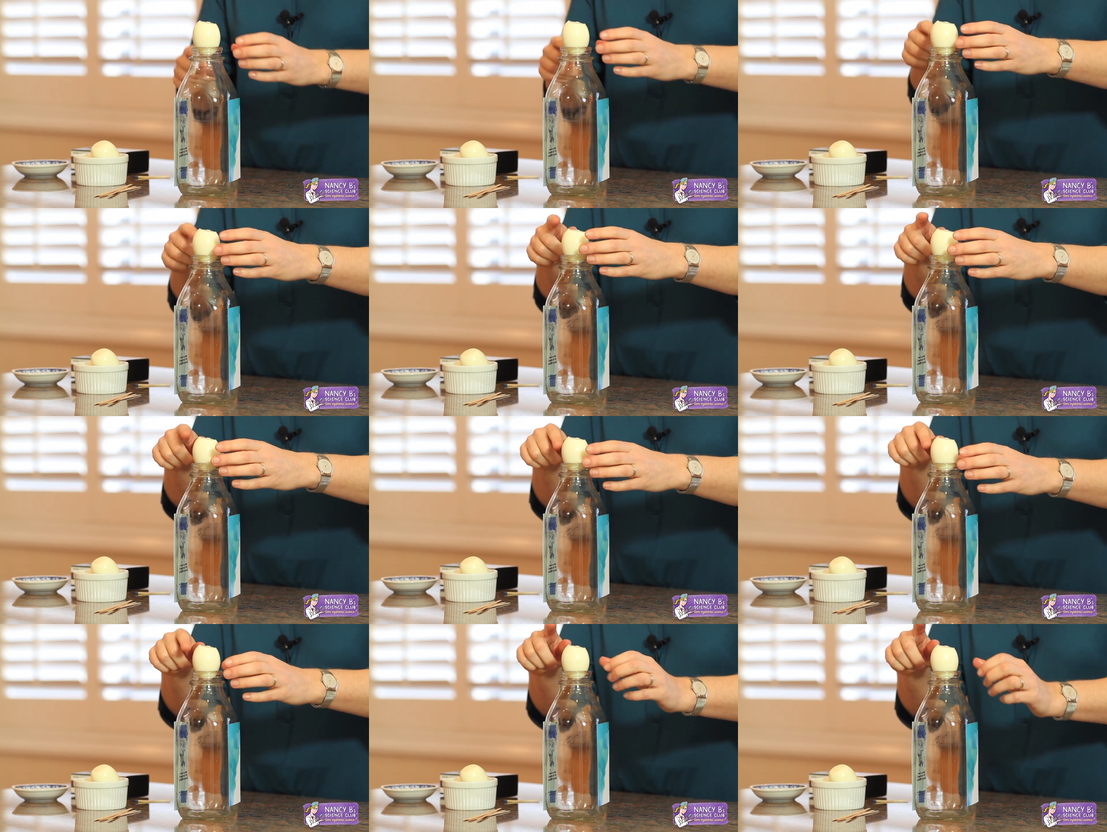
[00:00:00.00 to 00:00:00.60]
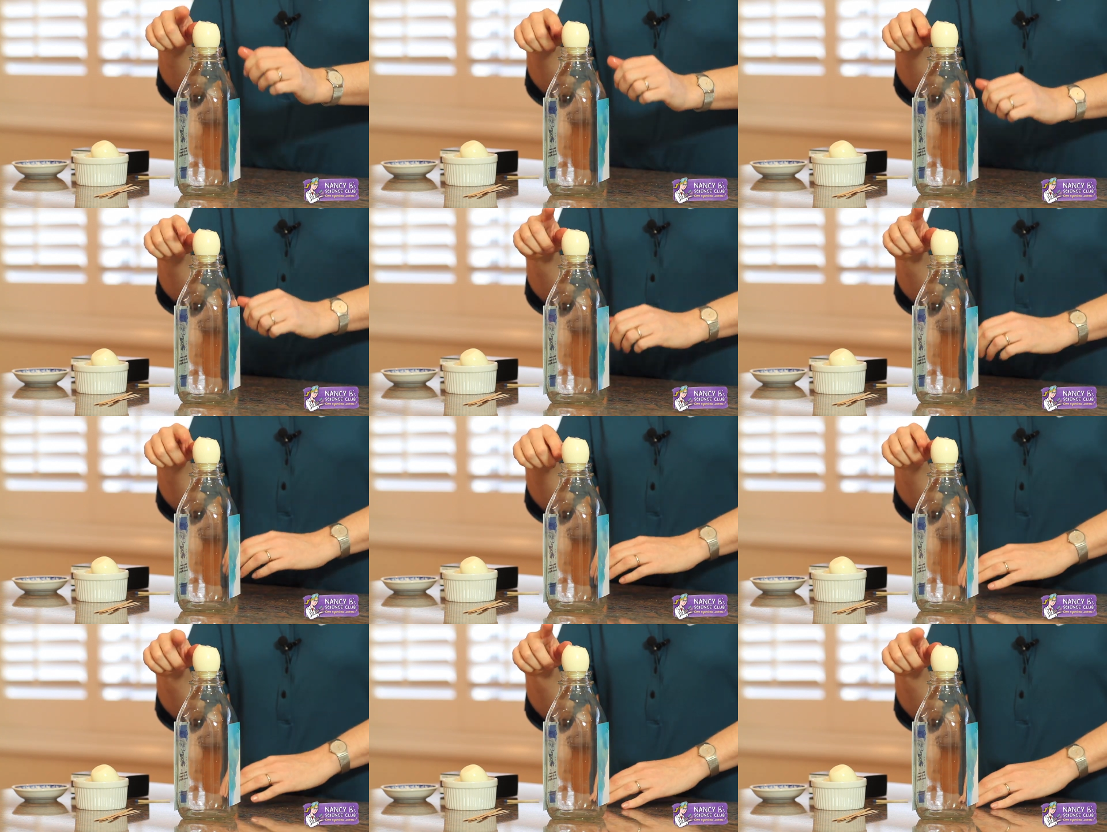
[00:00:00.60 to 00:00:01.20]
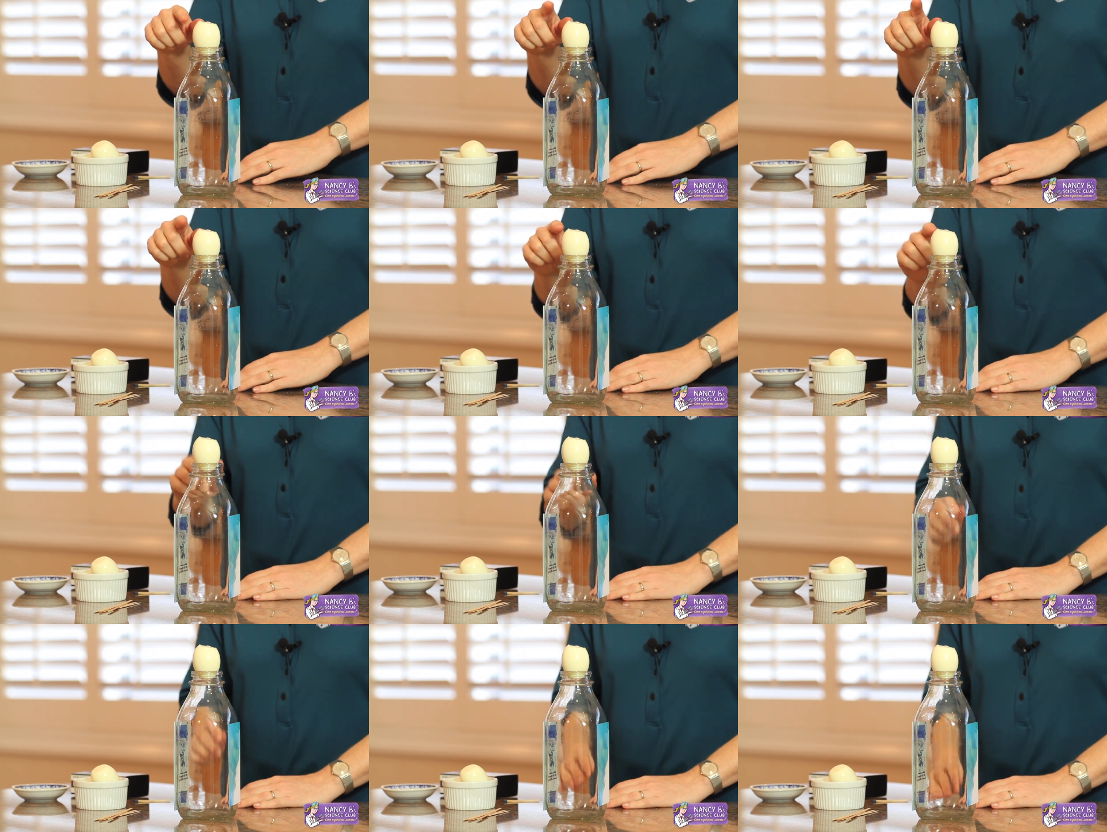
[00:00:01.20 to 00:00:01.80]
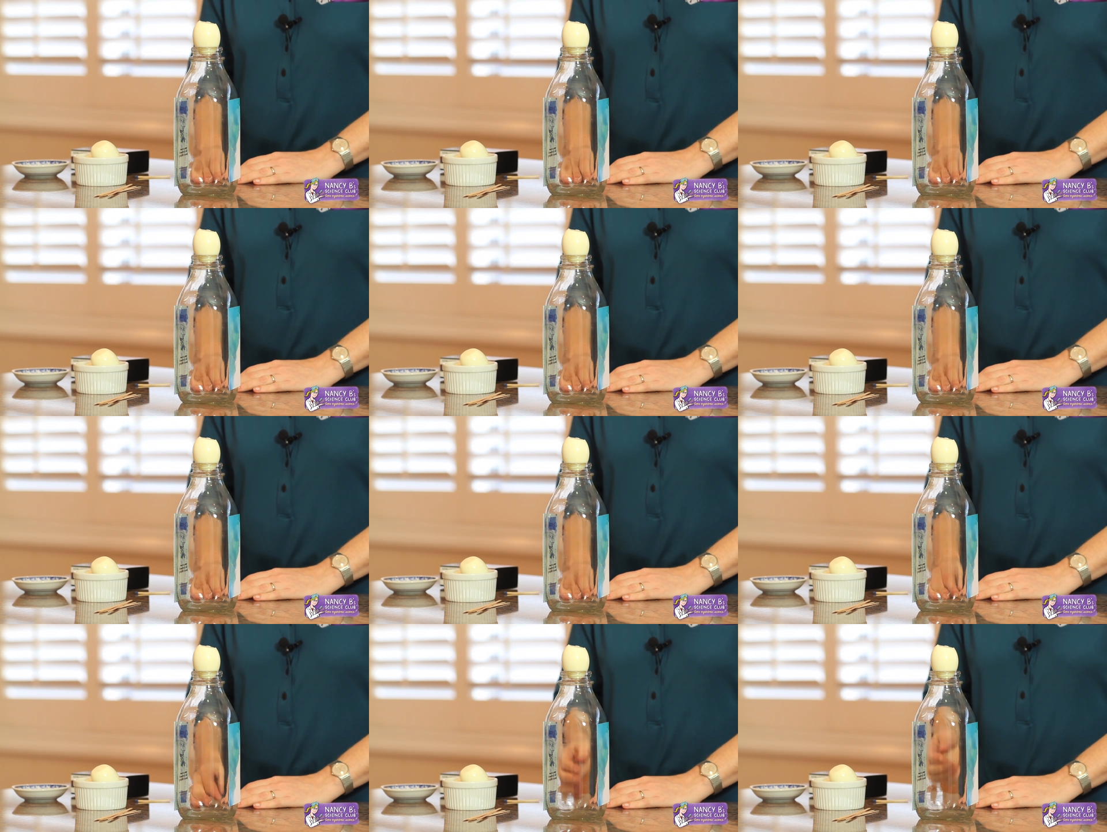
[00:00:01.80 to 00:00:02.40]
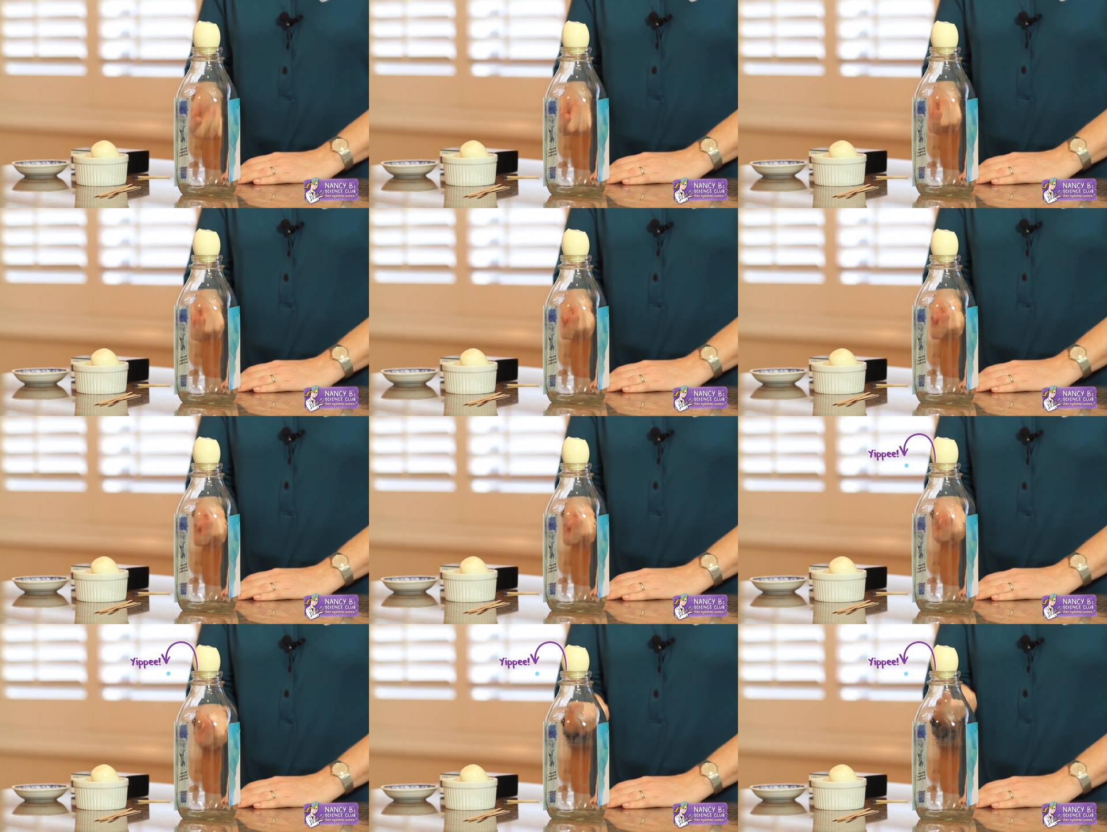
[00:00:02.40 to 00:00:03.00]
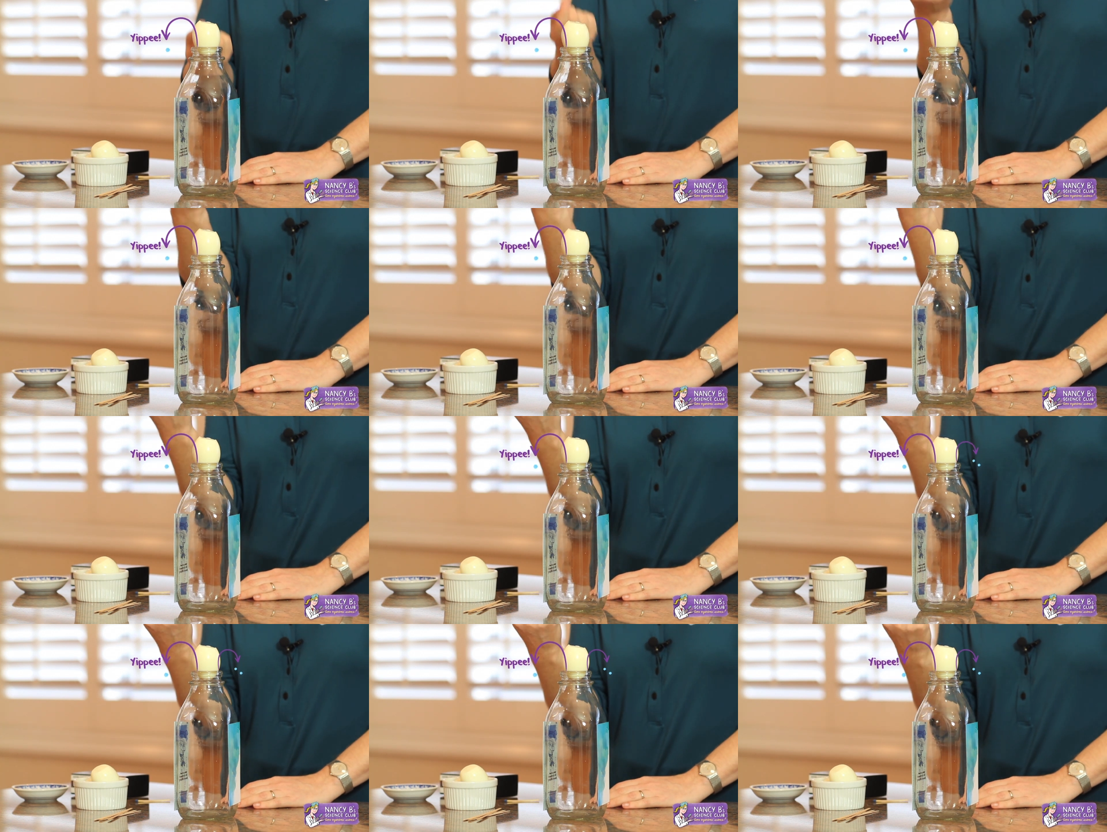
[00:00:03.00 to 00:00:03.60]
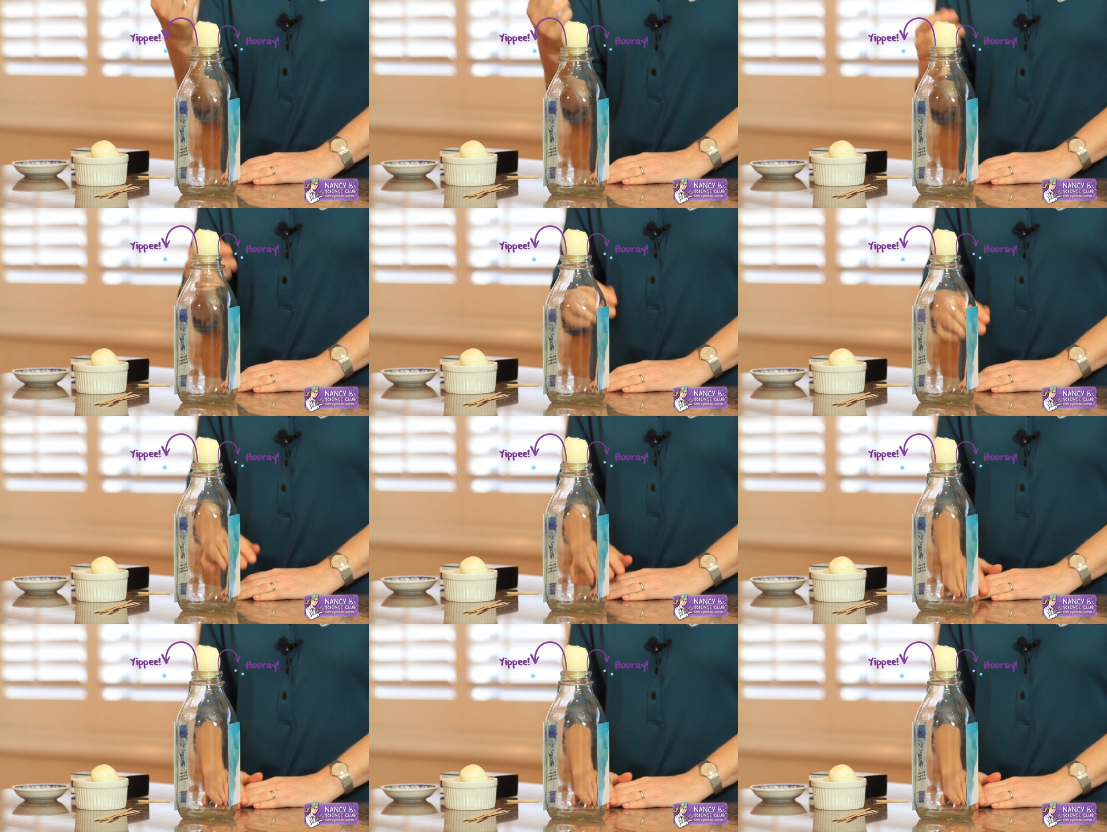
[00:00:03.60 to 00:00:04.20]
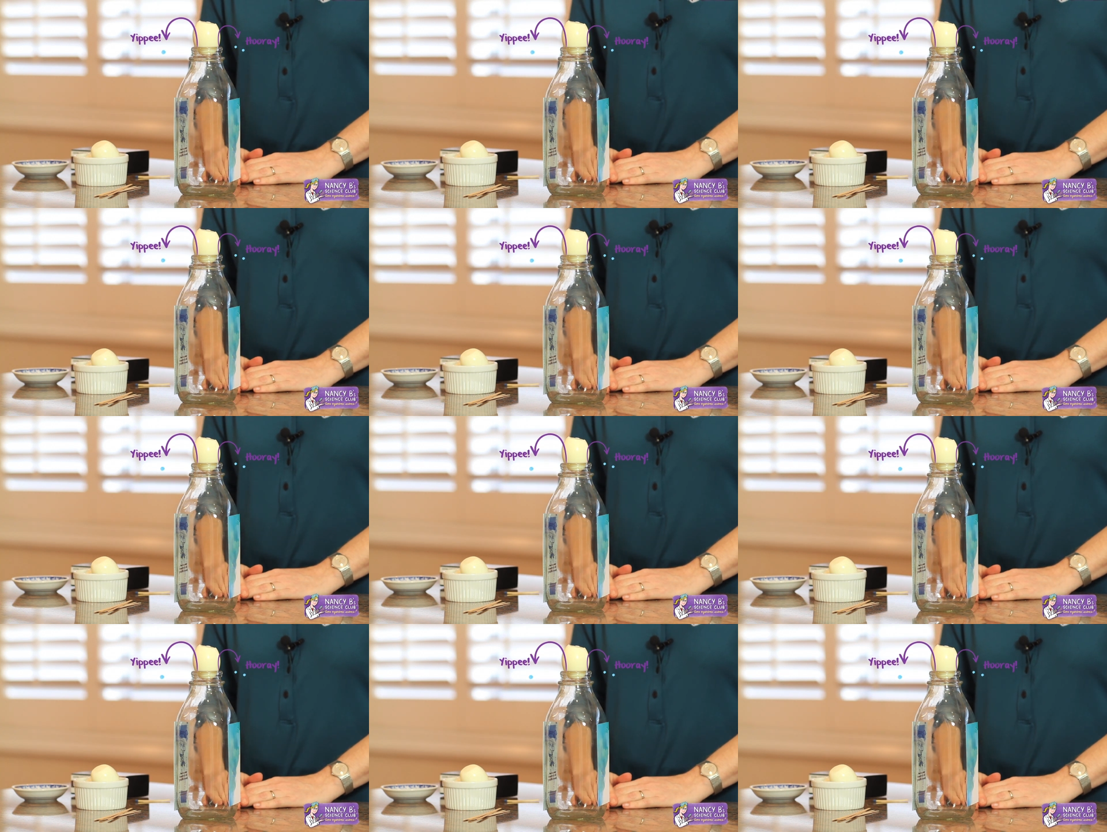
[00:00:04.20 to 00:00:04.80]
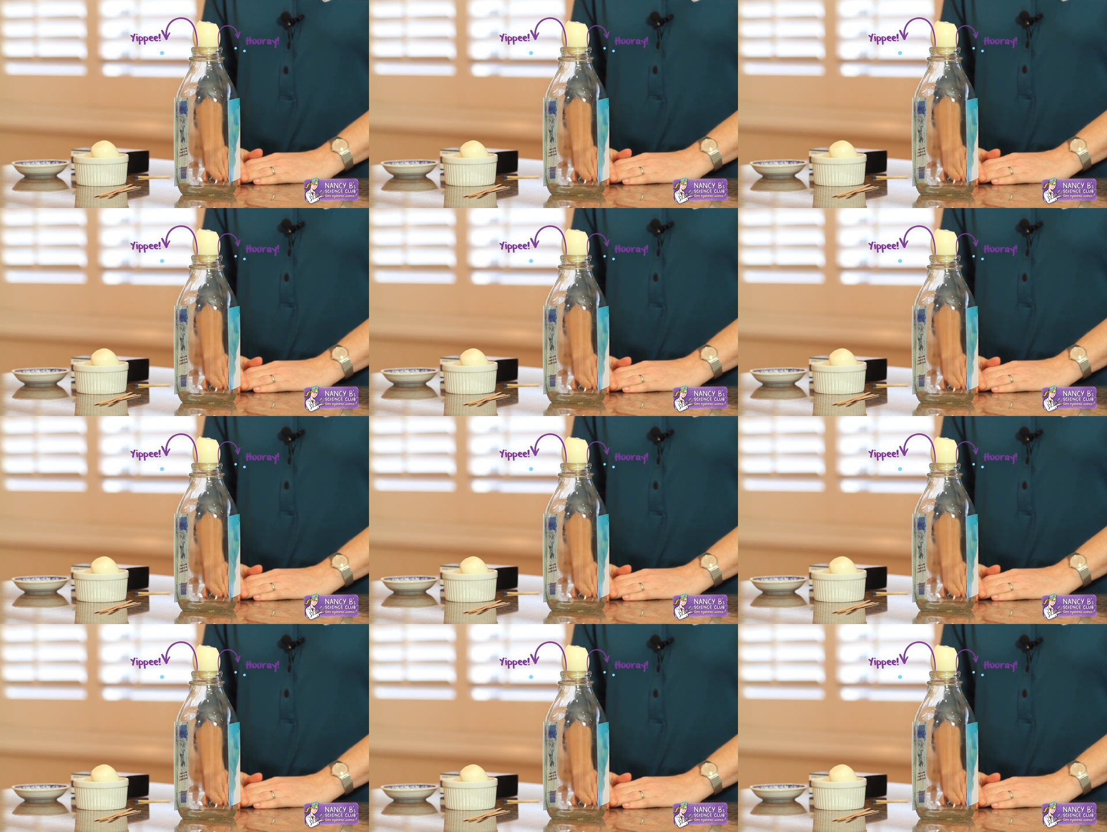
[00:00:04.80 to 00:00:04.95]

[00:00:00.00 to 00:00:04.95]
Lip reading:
(no speaker visible)